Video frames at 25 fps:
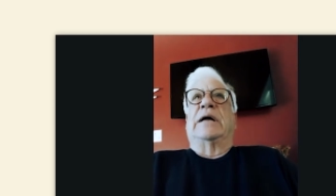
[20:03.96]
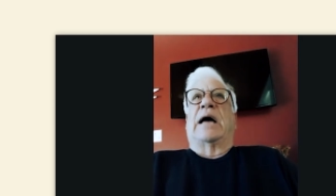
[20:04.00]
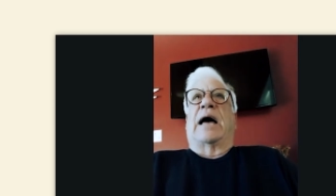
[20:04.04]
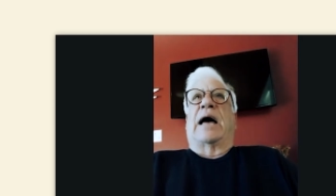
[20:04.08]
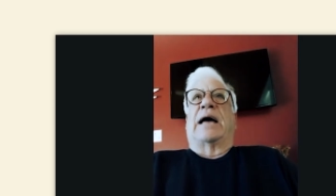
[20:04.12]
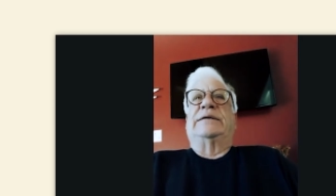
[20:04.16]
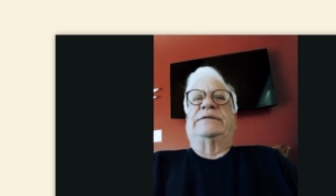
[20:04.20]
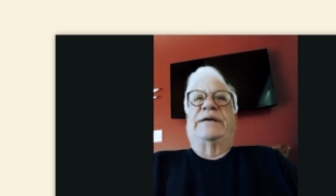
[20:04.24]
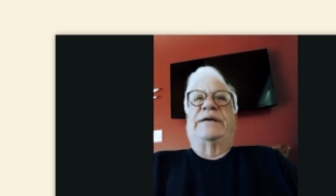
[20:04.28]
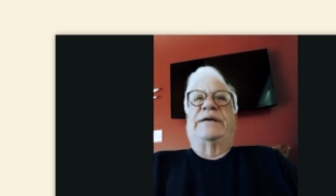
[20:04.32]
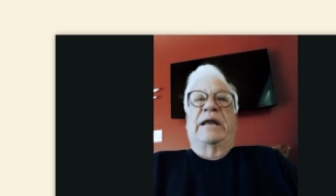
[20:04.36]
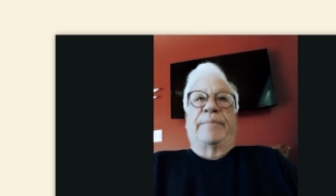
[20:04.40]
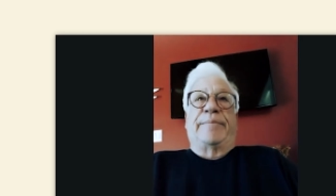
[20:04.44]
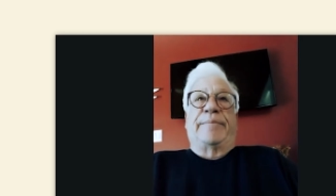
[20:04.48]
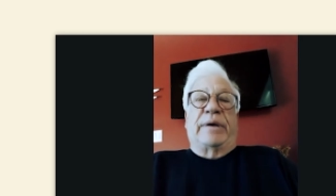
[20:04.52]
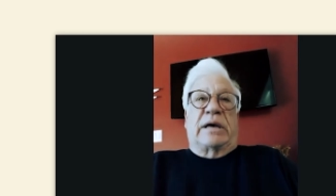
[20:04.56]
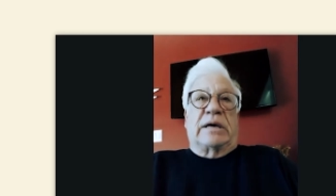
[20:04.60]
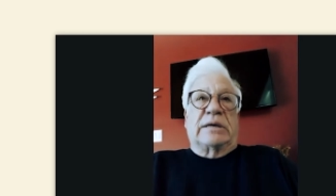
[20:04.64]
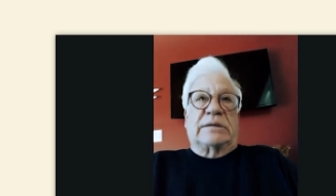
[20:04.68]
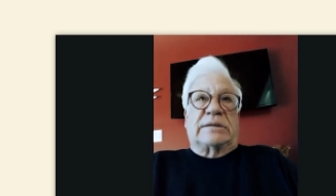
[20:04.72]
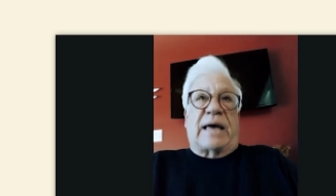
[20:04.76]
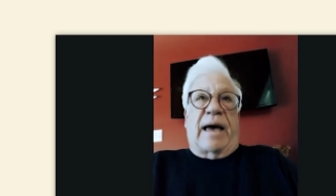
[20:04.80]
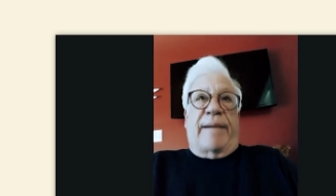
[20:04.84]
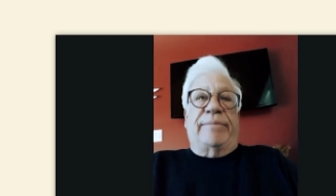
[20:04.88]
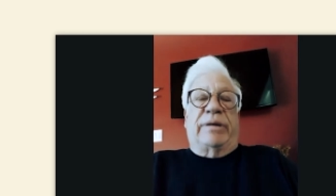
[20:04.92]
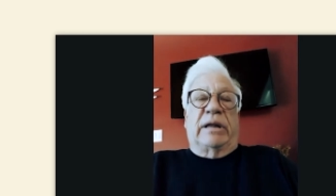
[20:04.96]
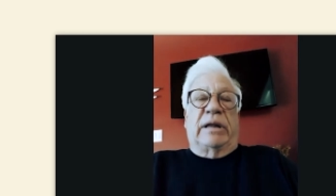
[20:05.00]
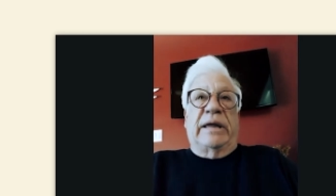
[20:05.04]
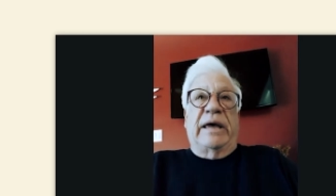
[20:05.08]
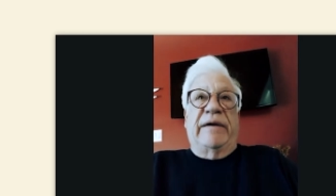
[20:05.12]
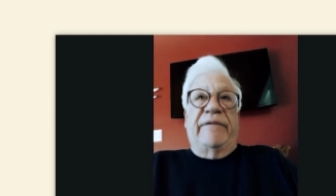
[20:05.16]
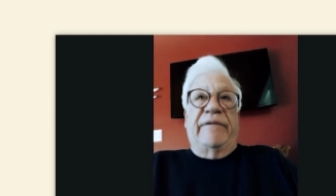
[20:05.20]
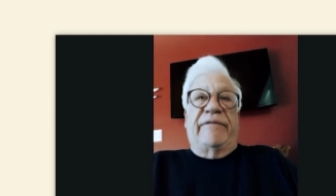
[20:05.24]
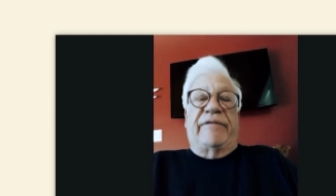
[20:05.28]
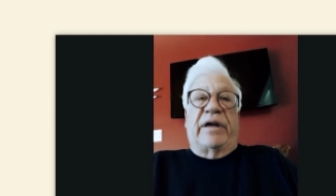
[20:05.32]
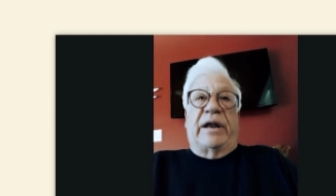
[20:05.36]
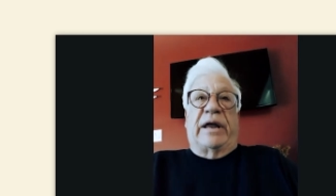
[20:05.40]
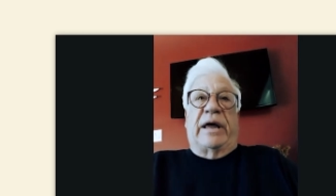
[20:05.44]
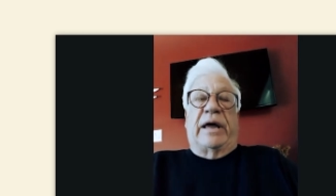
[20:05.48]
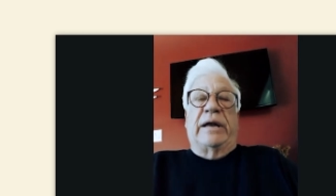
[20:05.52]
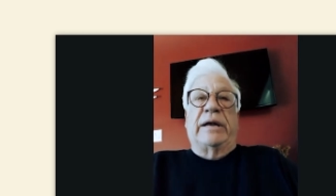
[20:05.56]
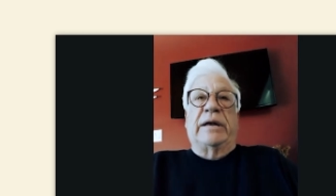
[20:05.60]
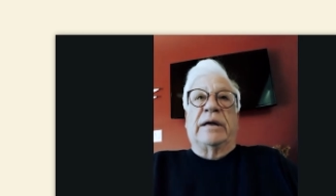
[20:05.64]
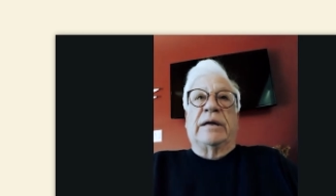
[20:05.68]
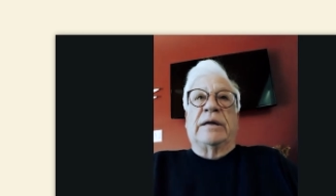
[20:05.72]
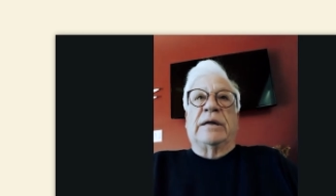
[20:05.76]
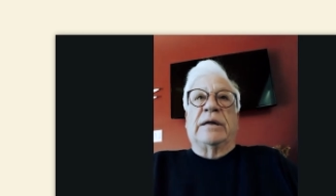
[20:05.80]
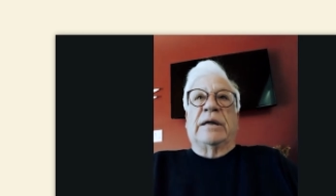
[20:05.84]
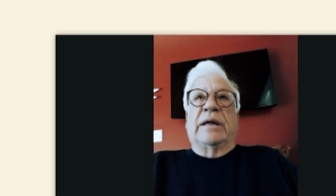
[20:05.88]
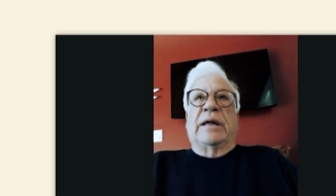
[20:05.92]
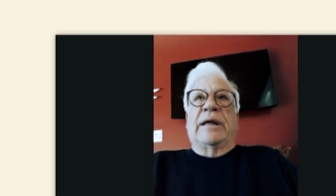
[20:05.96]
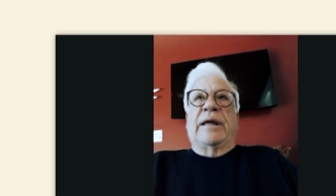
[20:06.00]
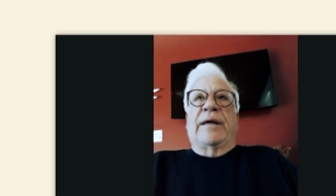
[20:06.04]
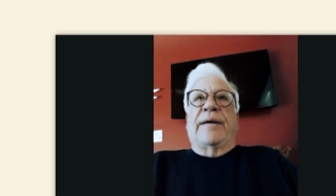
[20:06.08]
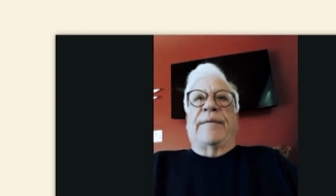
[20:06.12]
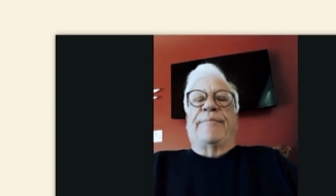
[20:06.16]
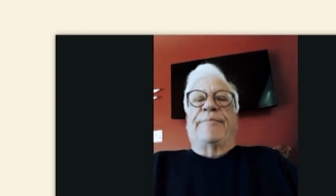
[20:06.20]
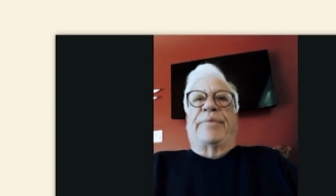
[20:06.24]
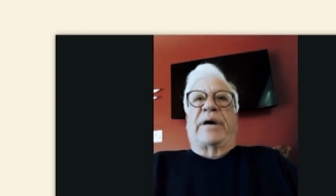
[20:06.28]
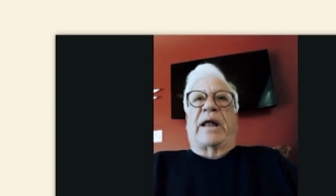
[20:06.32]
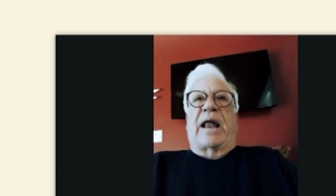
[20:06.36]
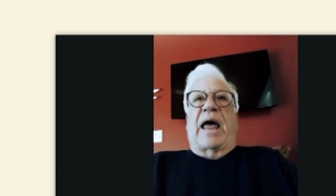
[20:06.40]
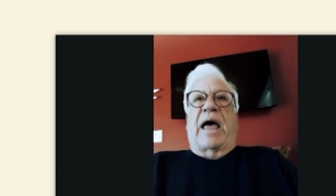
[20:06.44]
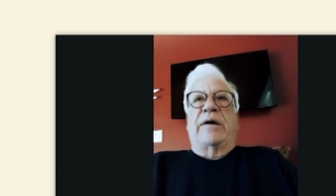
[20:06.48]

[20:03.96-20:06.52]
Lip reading: did it because I believe in it, but